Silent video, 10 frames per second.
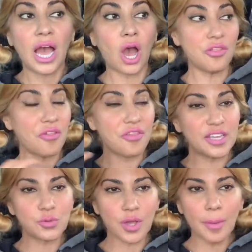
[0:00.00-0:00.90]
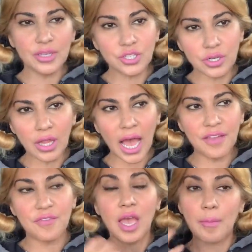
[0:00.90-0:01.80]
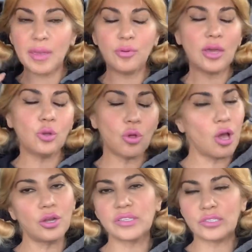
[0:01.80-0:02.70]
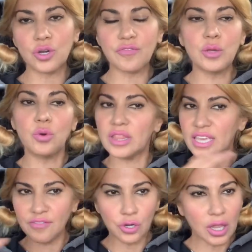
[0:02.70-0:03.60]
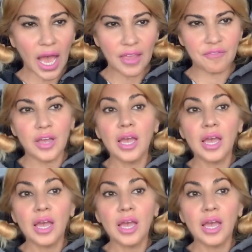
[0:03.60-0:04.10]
Other things will come into your life. People that no longer serve you will leave your life.